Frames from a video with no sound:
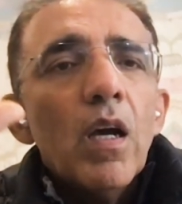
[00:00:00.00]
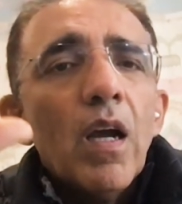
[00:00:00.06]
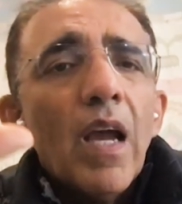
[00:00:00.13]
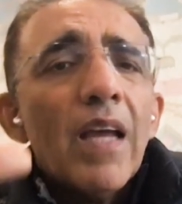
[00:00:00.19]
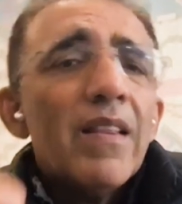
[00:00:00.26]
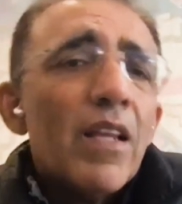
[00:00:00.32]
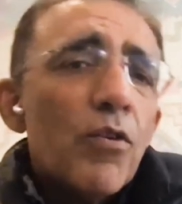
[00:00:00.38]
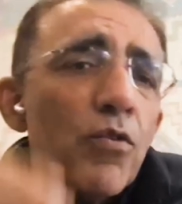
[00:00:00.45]

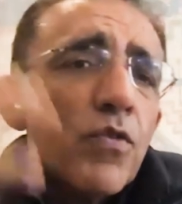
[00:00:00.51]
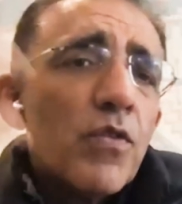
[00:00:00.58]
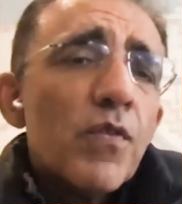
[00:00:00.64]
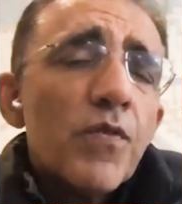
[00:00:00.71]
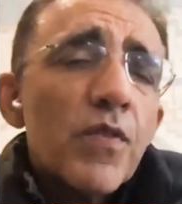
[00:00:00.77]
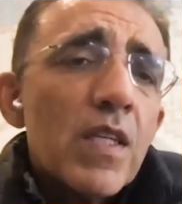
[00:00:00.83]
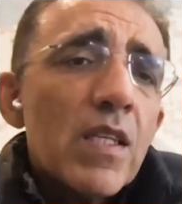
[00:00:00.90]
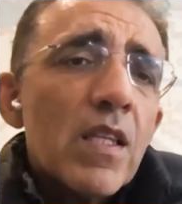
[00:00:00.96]
And then you
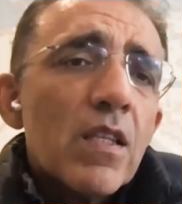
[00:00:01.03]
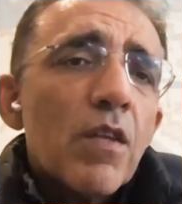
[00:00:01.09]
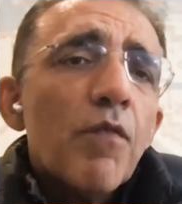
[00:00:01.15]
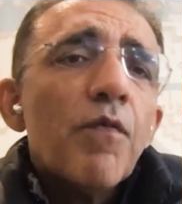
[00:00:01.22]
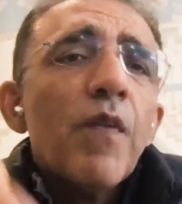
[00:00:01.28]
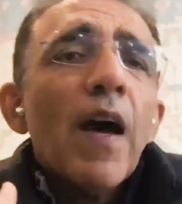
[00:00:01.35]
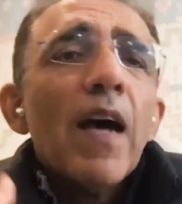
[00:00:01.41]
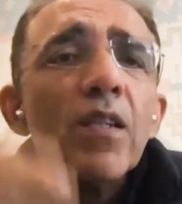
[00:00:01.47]
see that the
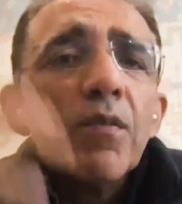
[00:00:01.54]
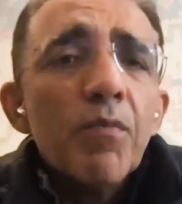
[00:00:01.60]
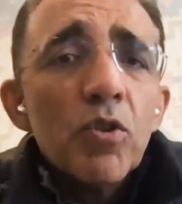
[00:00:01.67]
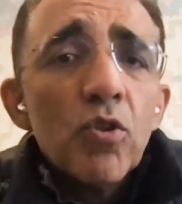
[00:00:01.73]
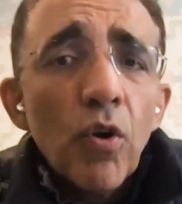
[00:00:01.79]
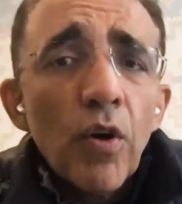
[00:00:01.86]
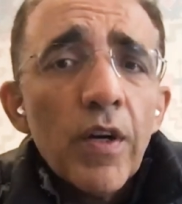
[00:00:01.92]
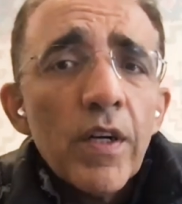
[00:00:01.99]
vast
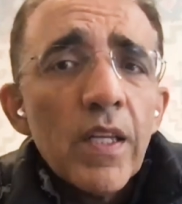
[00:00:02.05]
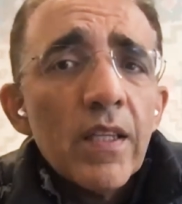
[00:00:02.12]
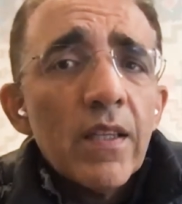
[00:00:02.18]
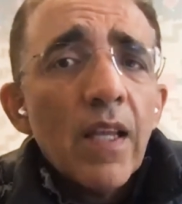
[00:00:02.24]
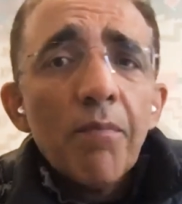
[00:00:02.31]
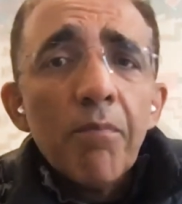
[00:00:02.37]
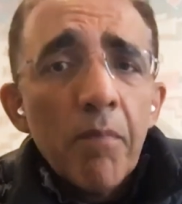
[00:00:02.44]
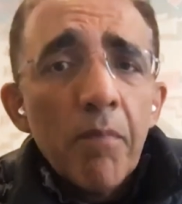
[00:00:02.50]
majority
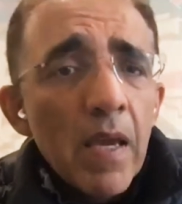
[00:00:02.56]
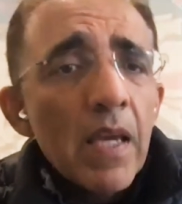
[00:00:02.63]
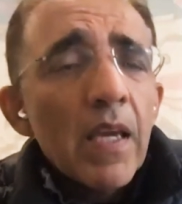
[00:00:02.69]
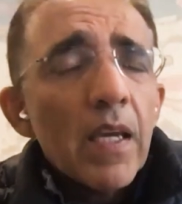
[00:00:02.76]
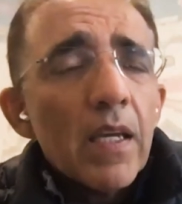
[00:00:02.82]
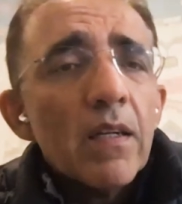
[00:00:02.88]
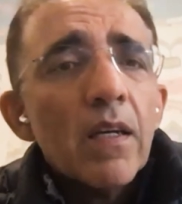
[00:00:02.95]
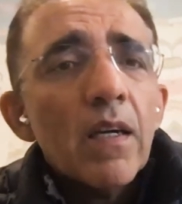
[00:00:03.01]
that make
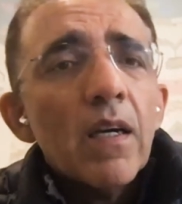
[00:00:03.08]
it